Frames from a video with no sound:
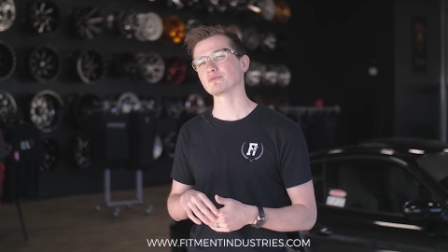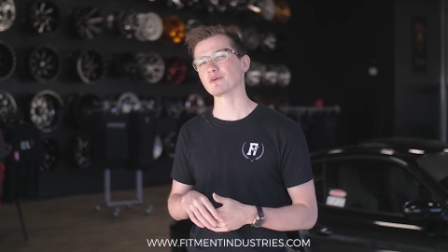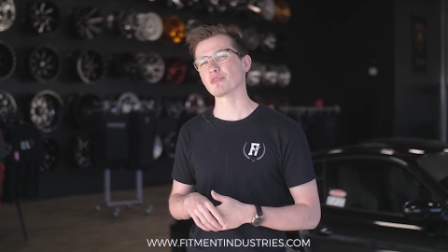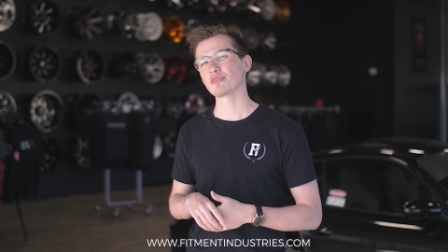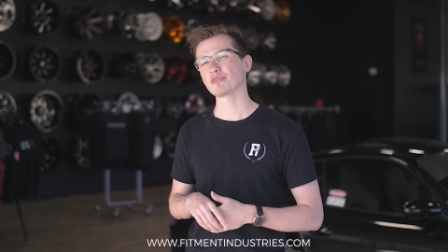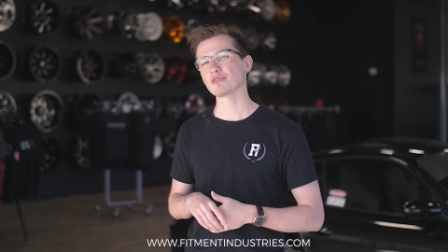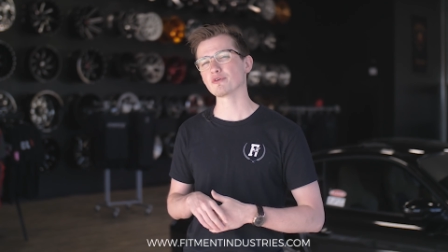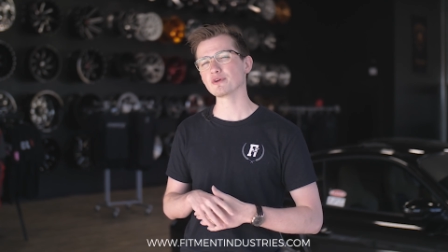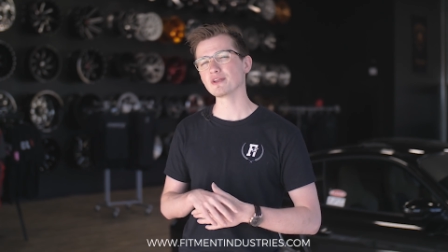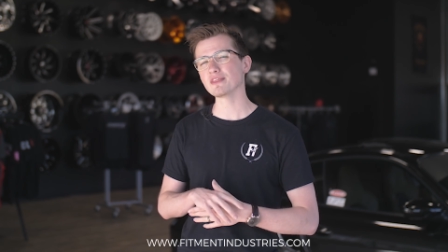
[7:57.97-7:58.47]
We have
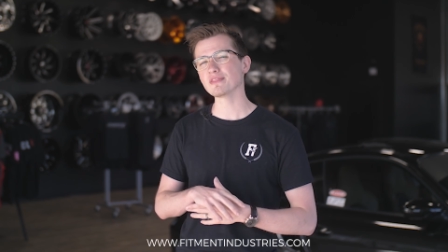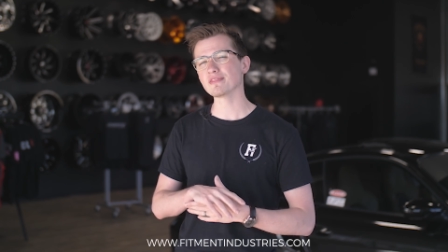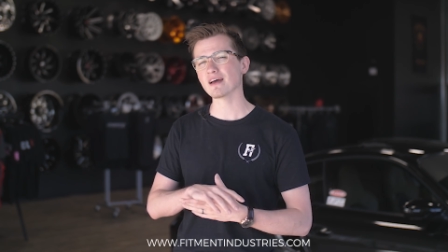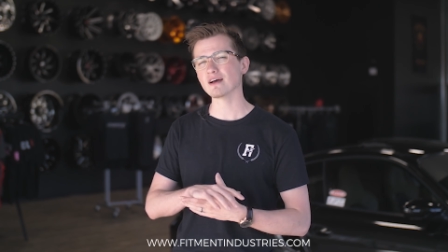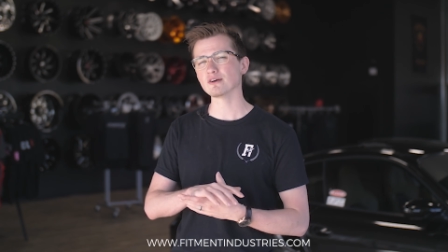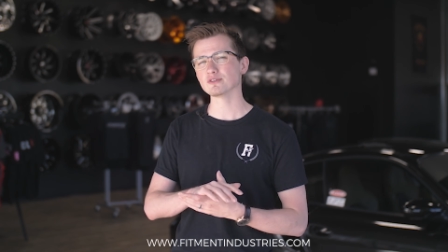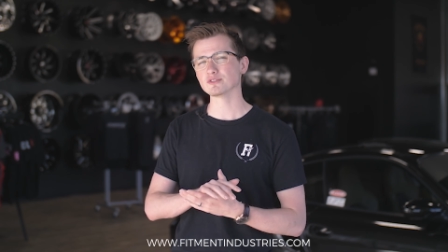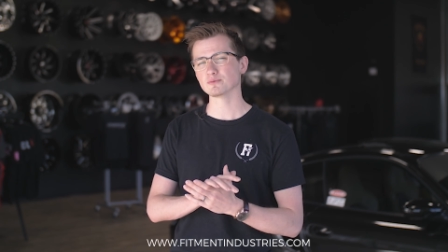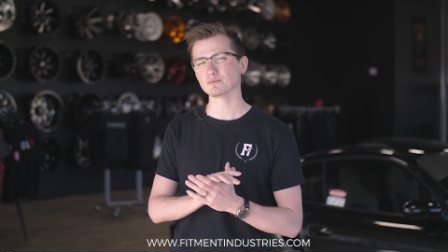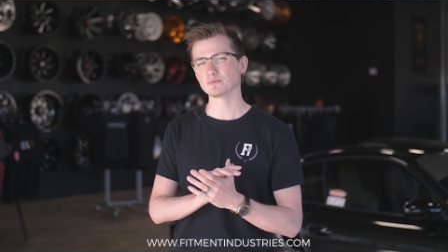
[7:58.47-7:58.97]
thirty
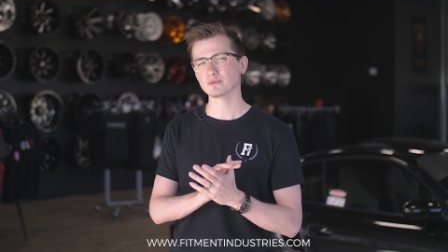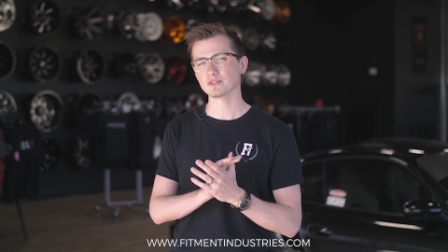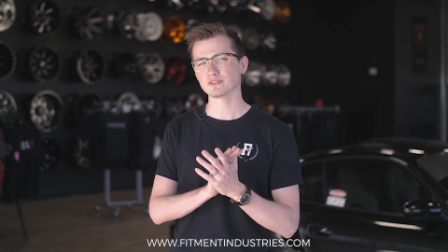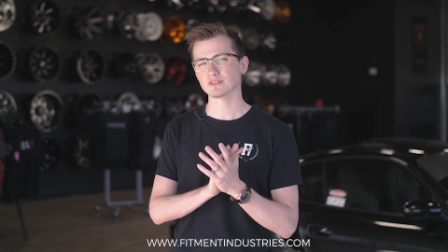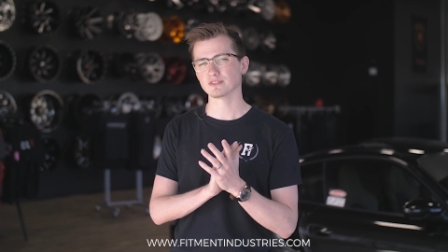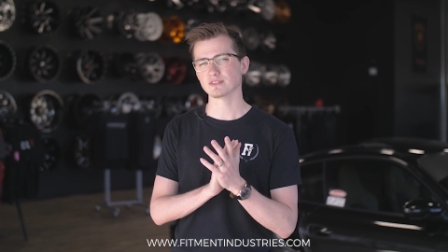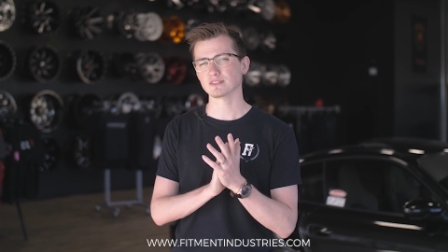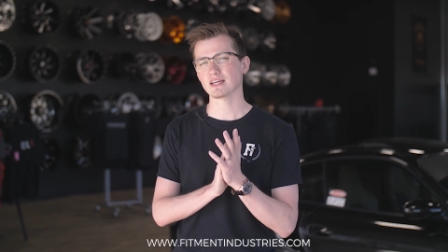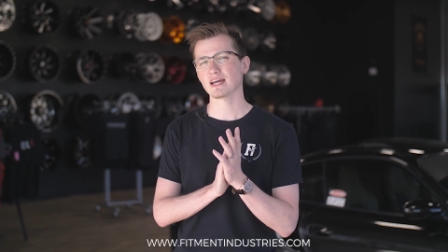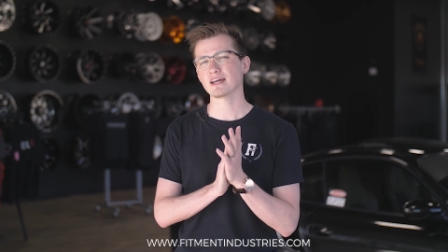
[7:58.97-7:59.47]
thousand
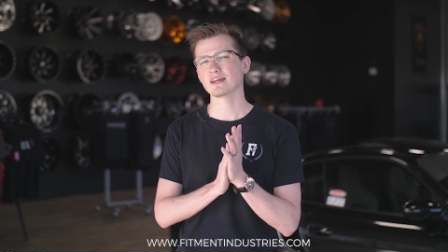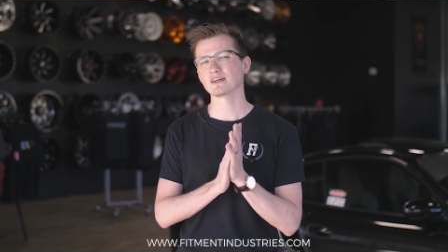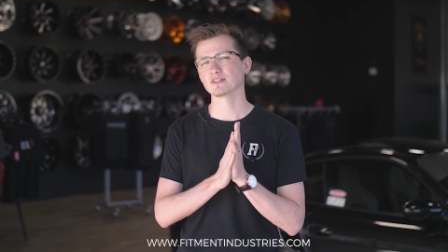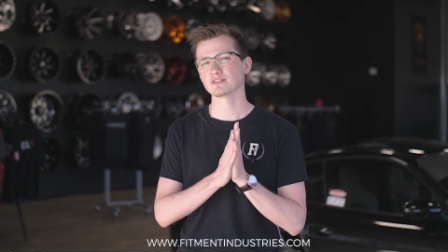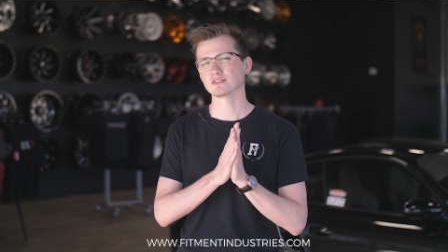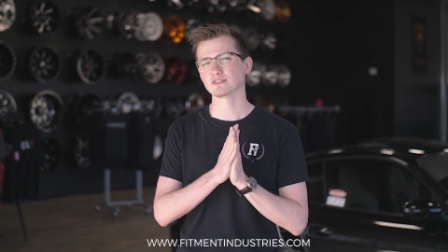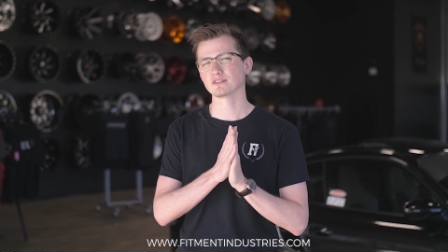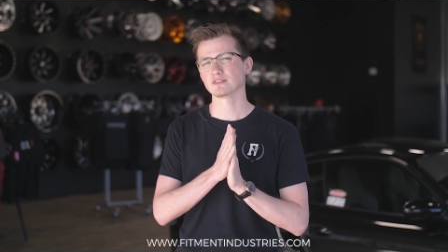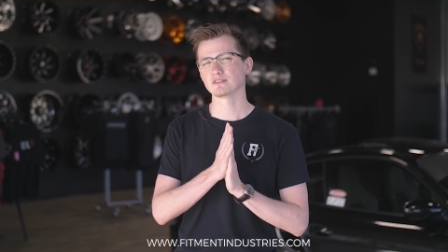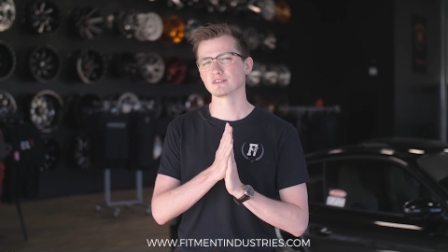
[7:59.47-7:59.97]
wheels and
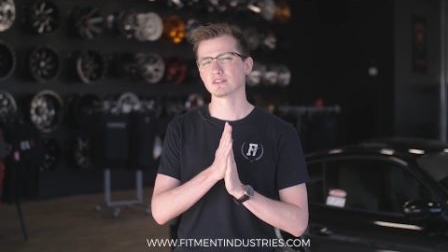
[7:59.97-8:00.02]
tires.